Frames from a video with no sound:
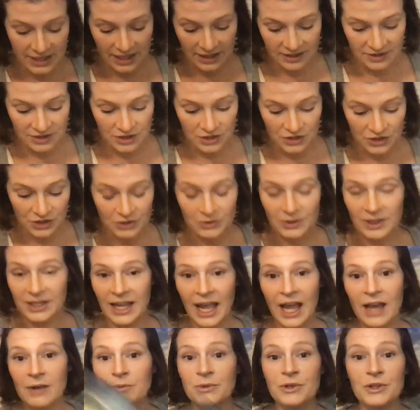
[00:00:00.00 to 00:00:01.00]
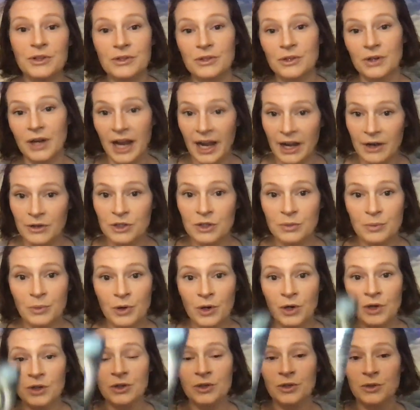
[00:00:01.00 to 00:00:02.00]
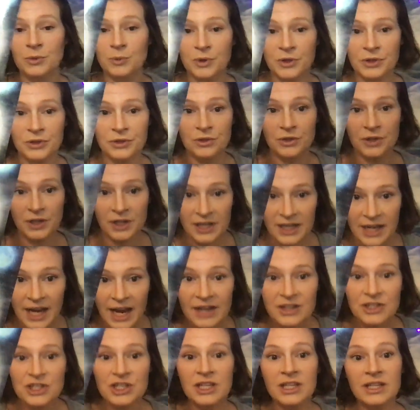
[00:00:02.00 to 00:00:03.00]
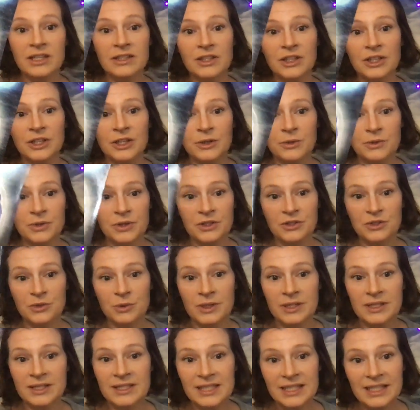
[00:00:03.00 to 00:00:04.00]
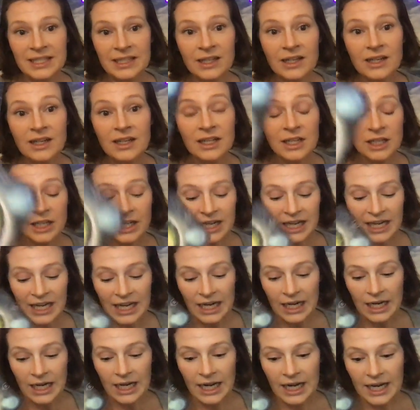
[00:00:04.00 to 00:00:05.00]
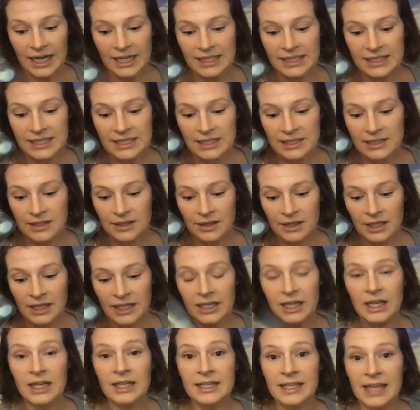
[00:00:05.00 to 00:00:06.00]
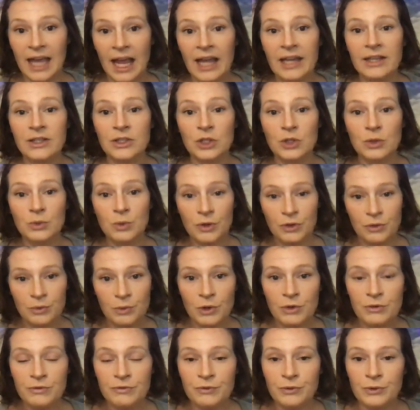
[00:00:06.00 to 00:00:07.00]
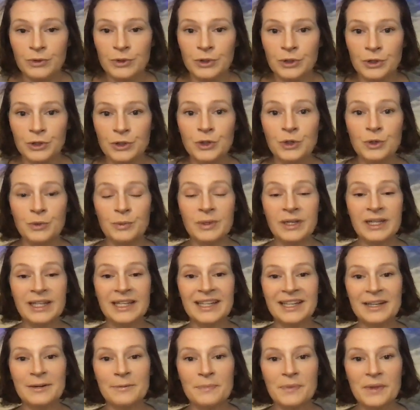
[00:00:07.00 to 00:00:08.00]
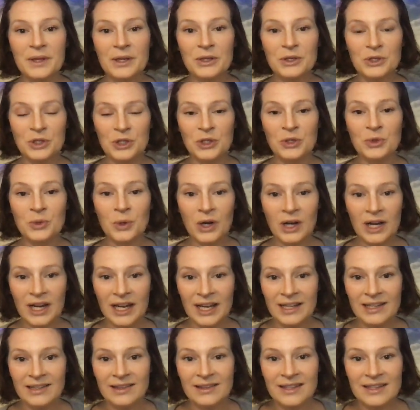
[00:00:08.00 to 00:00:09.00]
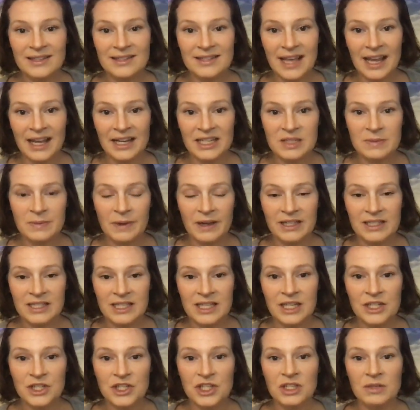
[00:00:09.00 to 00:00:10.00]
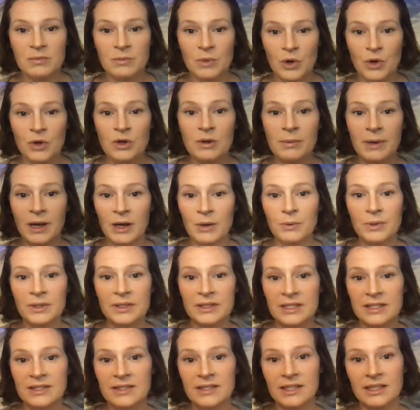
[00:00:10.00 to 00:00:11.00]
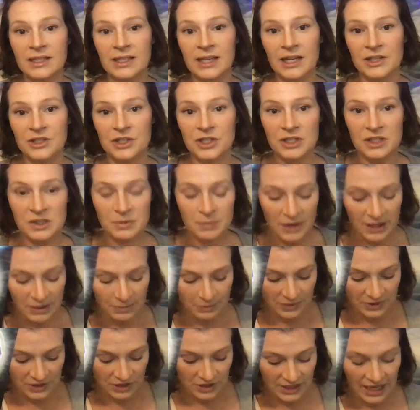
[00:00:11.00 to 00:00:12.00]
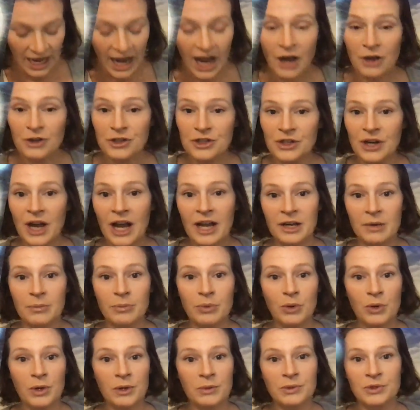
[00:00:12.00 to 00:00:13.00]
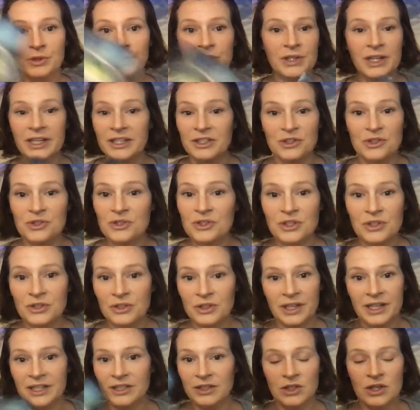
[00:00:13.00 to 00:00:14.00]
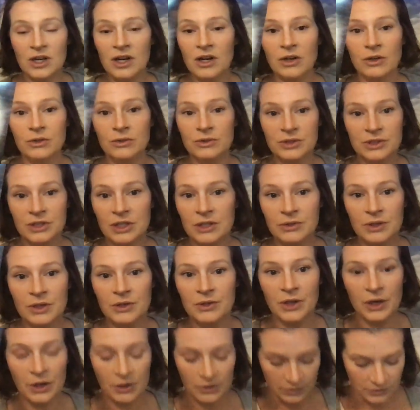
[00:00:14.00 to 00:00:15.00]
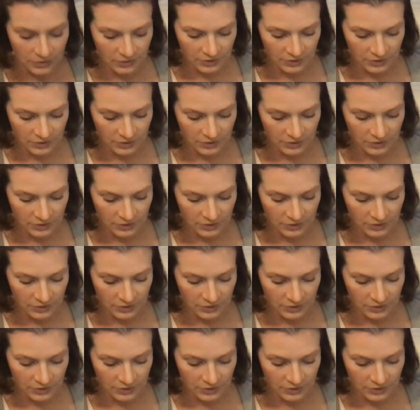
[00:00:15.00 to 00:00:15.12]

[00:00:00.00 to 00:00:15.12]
has to do again with your counterpart or with your connection, you know, the twins here. It's like, again, you were thrown for a loop. You were in this expectation mode about what these connections meant, but now you're at a point where you're like, you, you're like, no, no, no, no,